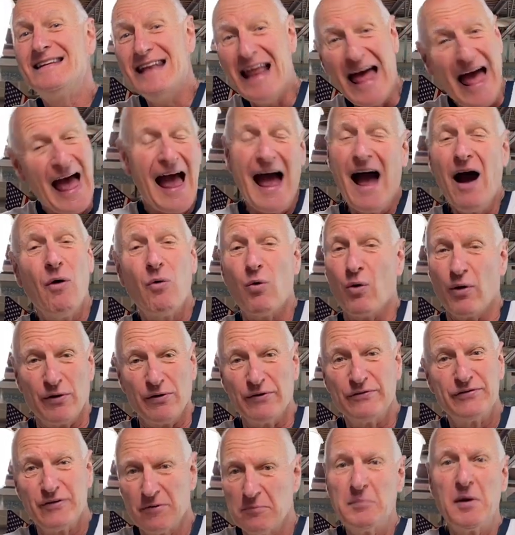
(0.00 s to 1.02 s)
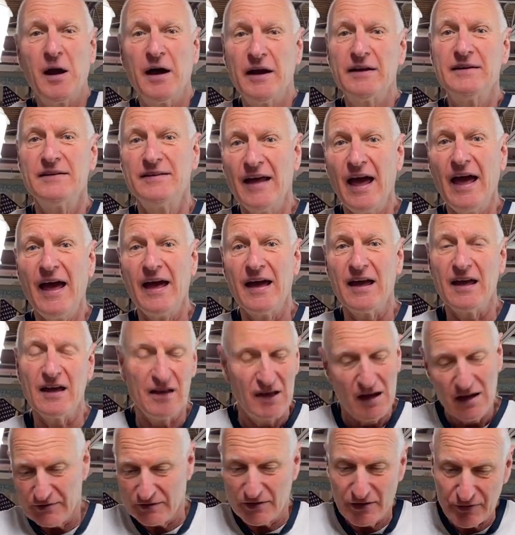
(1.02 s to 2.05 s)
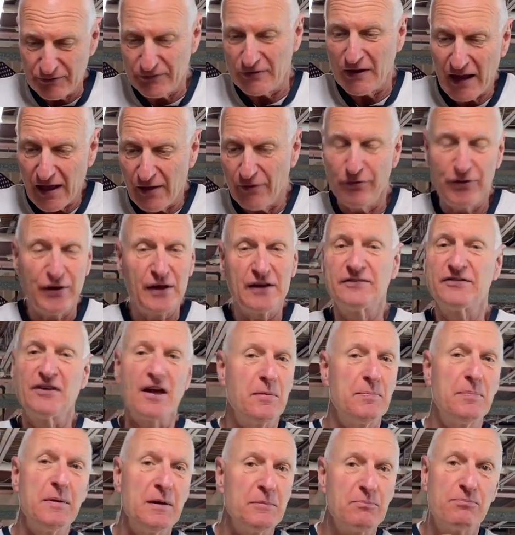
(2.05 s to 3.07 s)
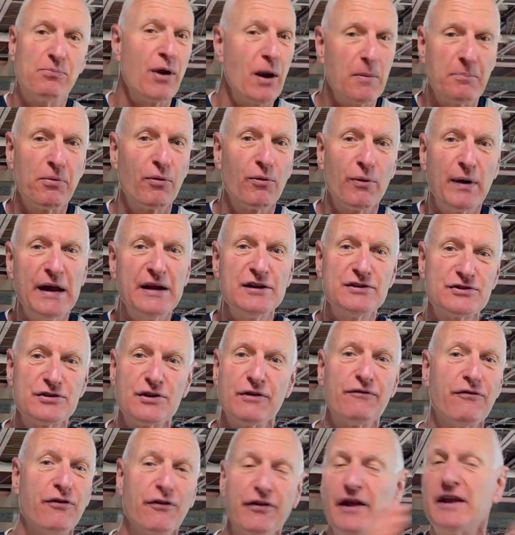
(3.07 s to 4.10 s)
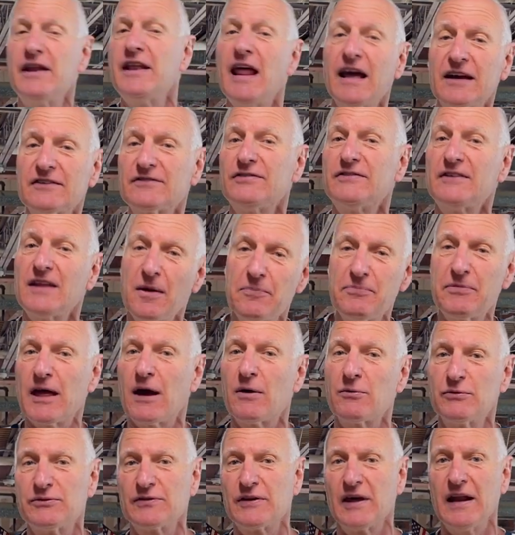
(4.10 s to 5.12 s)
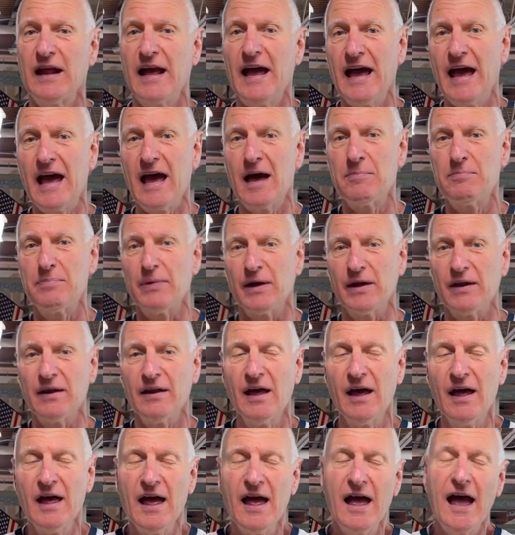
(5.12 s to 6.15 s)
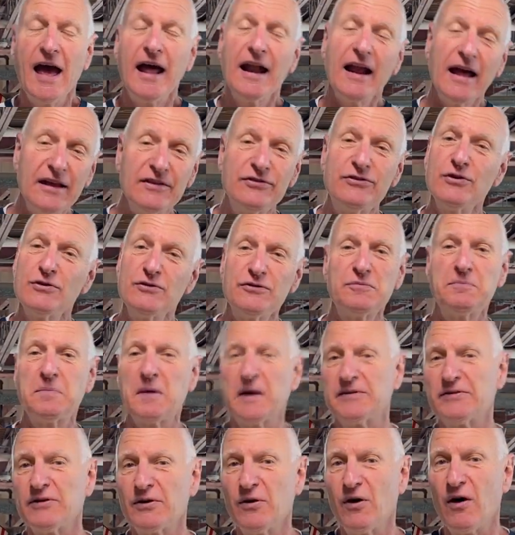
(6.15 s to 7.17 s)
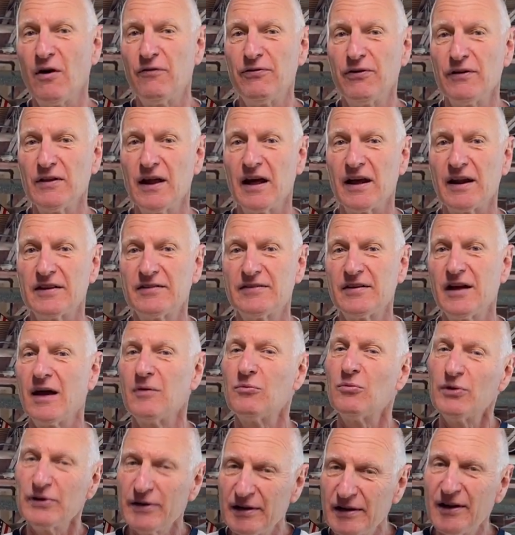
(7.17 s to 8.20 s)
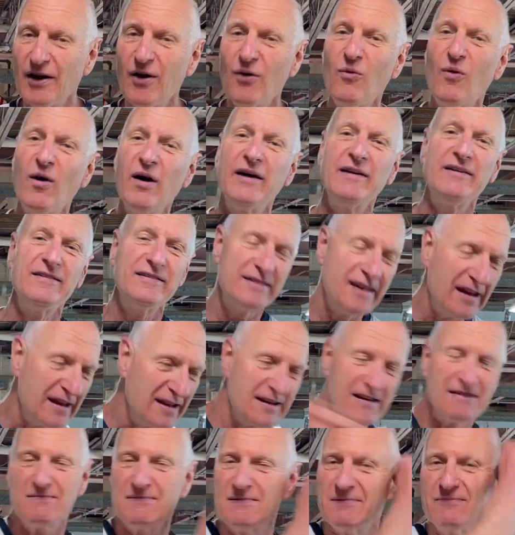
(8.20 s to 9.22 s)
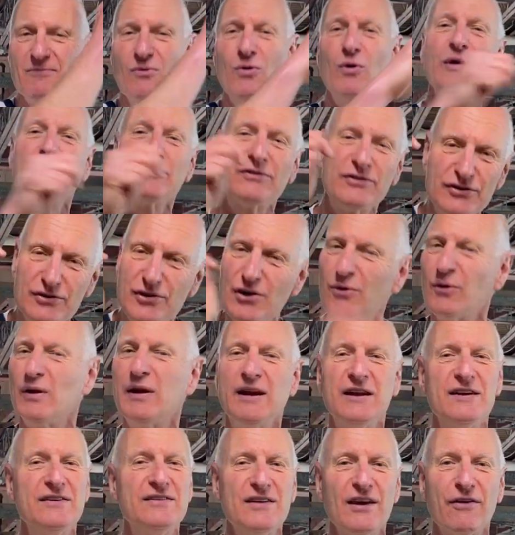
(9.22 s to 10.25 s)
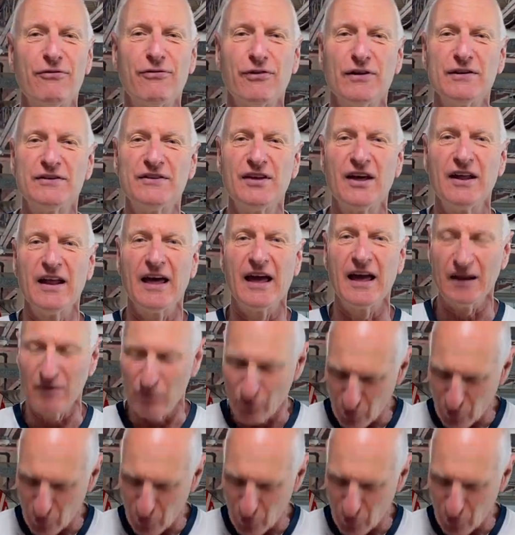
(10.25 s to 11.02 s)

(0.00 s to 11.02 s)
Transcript: hours of my day to sand things up in preparation for the next step that was gonna happen. And I do spend an awful lot of time. Well, you know what, Dan? We're doing it different today.